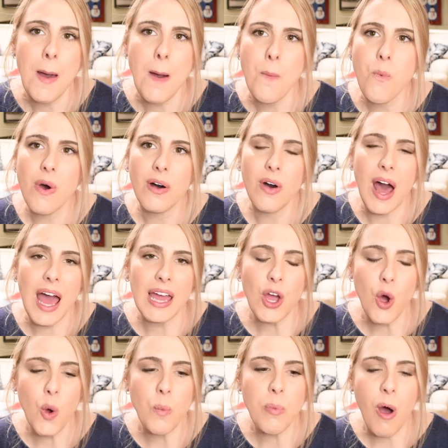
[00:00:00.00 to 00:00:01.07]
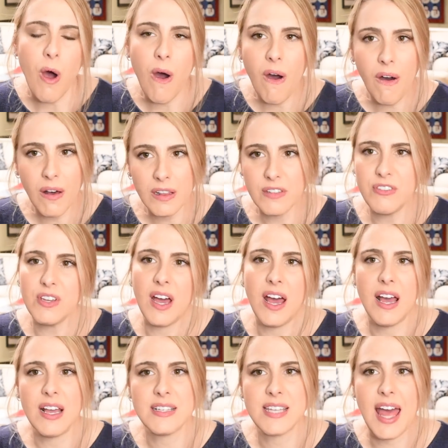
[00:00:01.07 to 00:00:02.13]
Well, I hope all of you
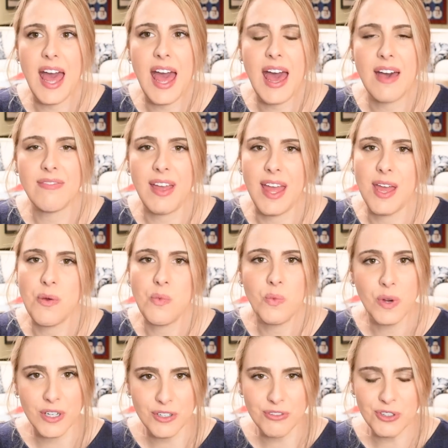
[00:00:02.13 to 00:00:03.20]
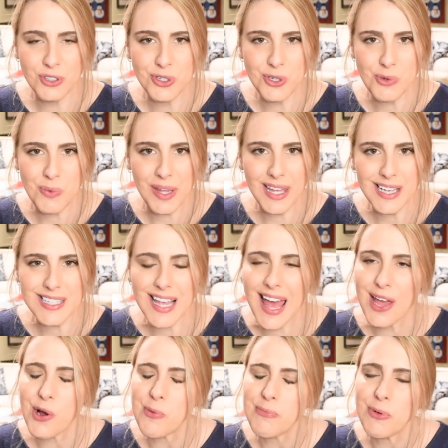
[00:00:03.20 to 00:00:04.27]
guys have a wonderful 2 weeks. I
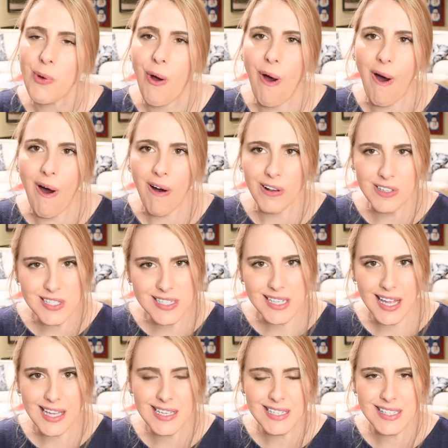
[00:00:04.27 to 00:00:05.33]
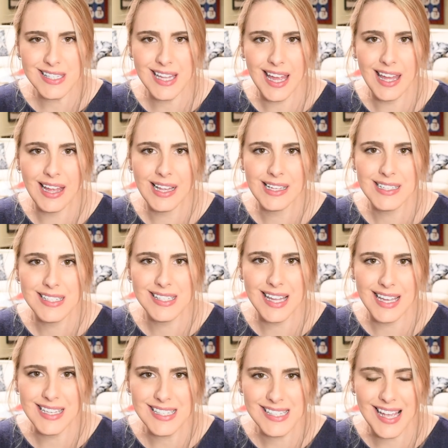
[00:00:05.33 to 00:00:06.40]
hope you all stay
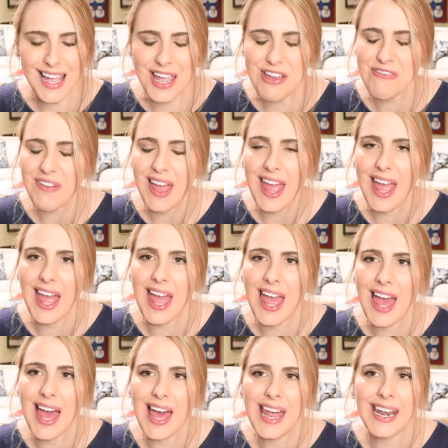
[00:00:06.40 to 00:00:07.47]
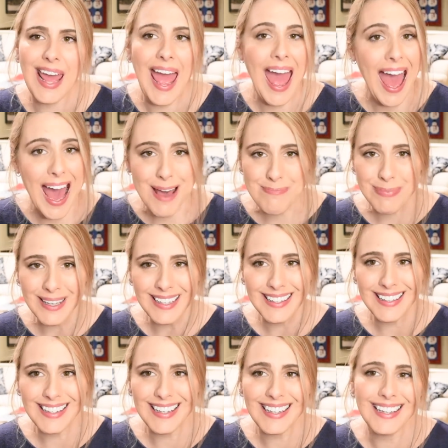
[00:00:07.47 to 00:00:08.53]
safe, and happy
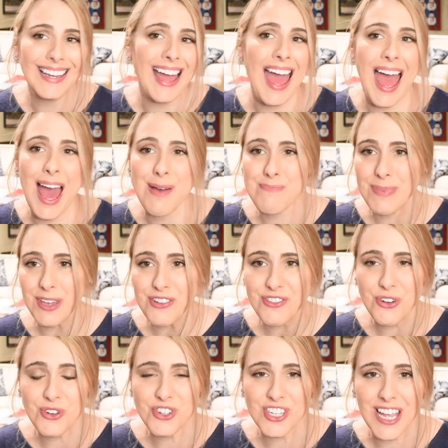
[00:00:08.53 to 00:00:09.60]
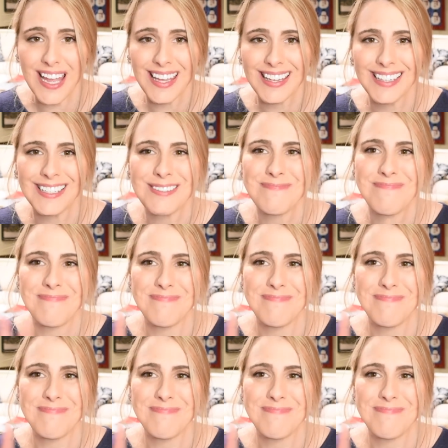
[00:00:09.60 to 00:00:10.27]
knitting, happy crocheting.